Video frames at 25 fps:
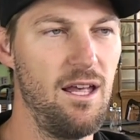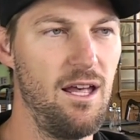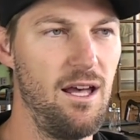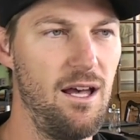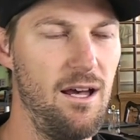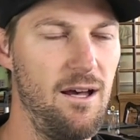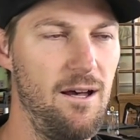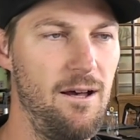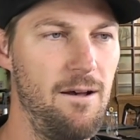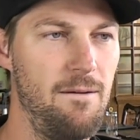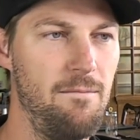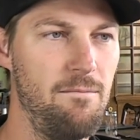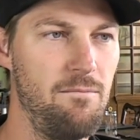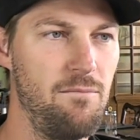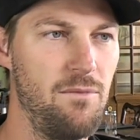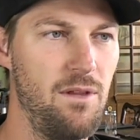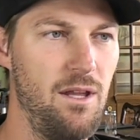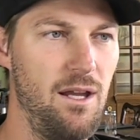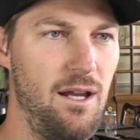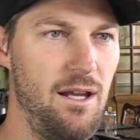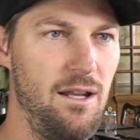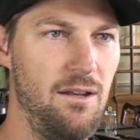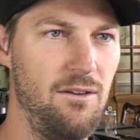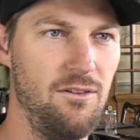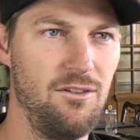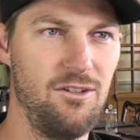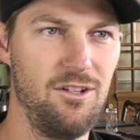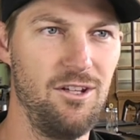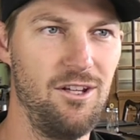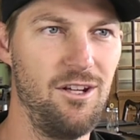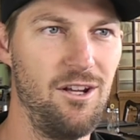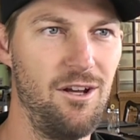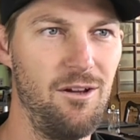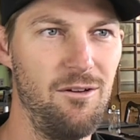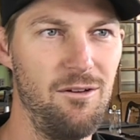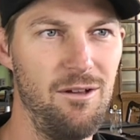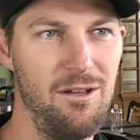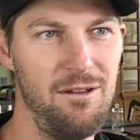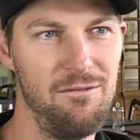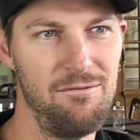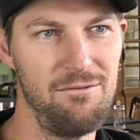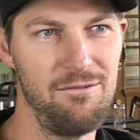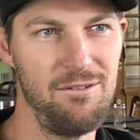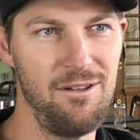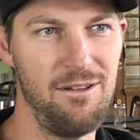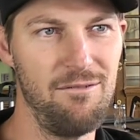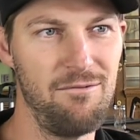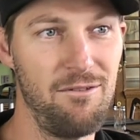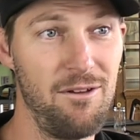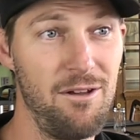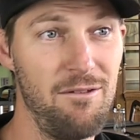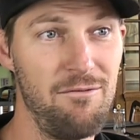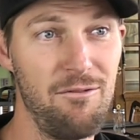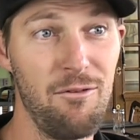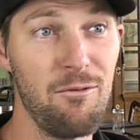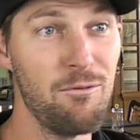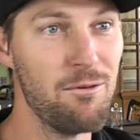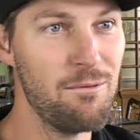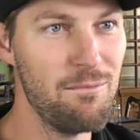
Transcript: If all